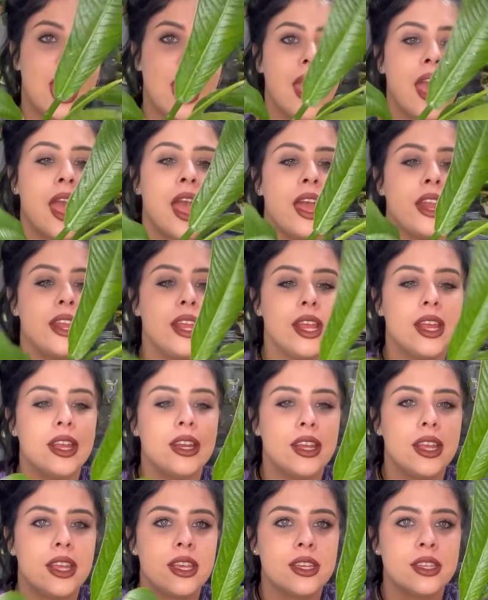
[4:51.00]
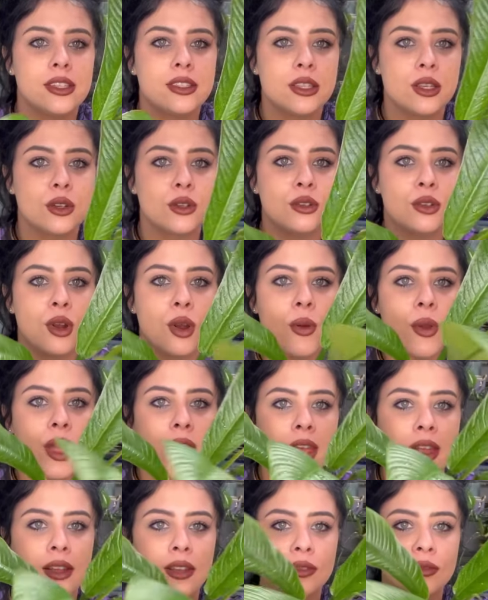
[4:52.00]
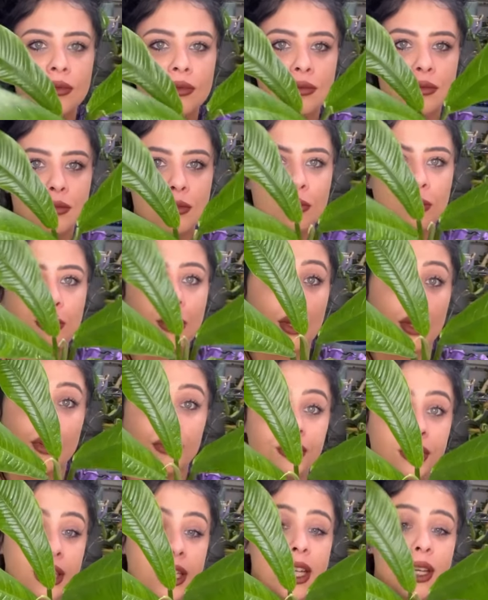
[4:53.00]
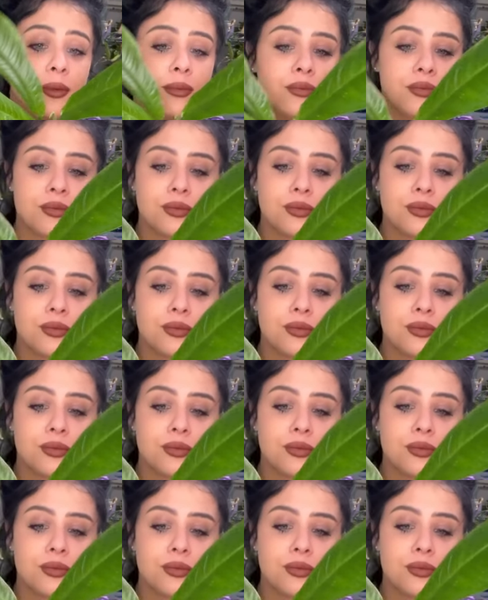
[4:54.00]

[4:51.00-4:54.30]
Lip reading: and it is growing beautifully.